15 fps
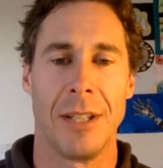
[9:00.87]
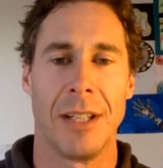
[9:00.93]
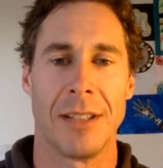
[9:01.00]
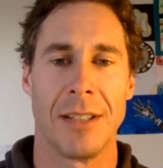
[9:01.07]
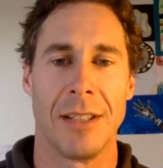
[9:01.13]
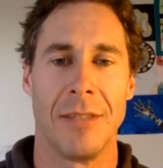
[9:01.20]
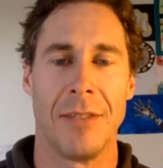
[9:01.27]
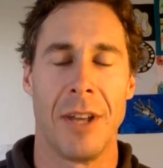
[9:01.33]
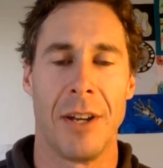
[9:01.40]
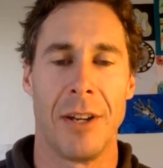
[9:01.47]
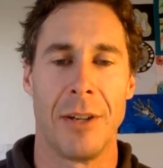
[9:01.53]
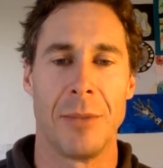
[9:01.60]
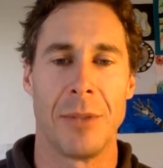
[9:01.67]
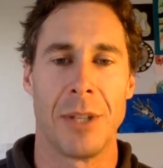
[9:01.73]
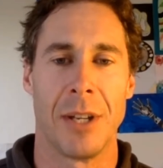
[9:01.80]
to leave the
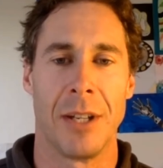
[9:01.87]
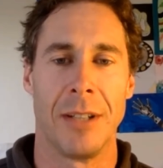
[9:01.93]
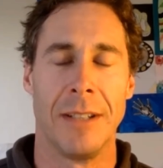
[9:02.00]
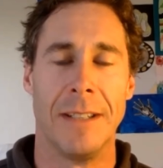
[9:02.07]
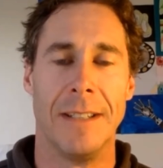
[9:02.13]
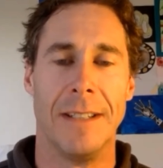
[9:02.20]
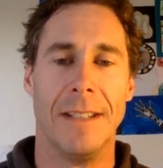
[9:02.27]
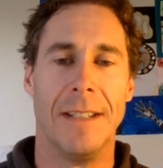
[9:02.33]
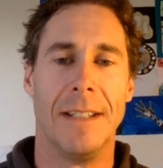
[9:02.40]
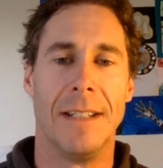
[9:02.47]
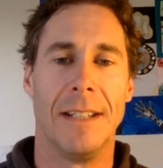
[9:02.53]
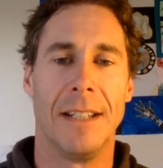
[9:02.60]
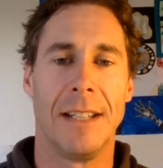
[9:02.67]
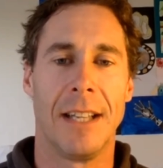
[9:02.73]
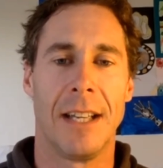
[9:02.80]
home. So,
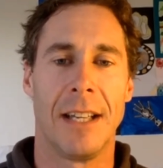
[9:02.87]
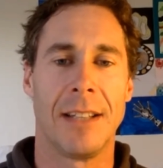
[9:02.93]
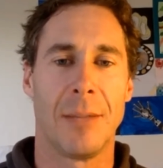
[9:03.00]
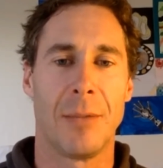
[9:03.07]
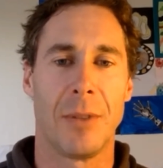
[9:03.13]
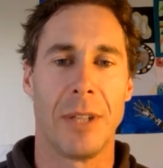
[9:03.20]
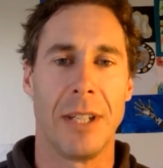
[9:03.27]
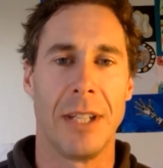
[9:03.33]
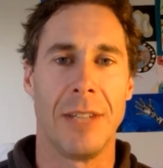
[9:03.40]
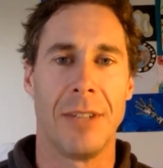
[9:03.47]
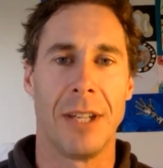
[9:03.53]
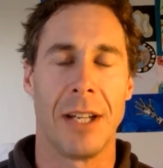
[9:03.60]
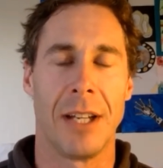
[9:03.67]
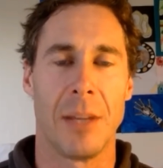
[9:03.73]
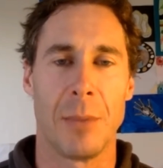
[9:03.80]
yeah, definitely
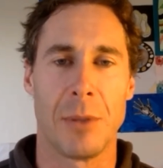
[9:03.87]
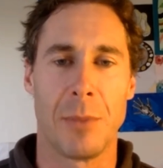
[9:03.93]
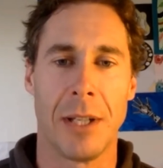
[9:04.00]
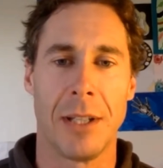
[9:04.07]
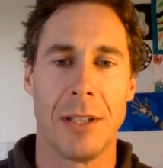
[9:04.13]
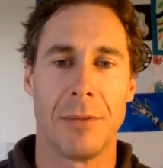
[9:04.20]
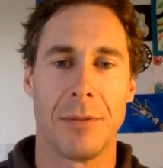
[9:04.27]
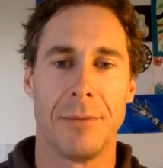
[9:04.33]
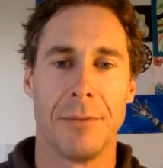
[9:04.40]
giving another perspective.